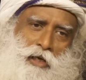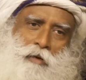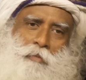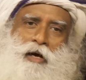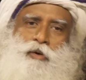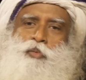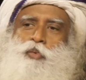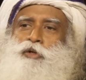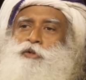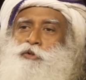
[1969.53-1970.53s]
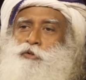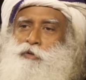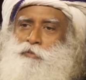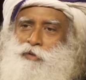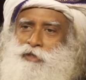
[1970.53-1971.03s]
about what
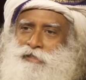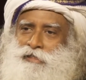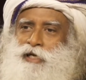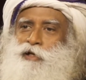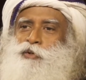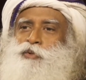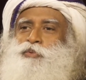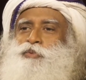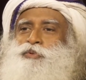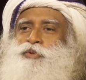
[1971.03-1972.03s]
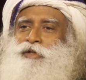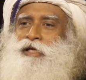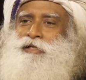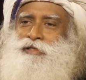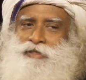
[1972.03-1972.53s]
human beings can do so that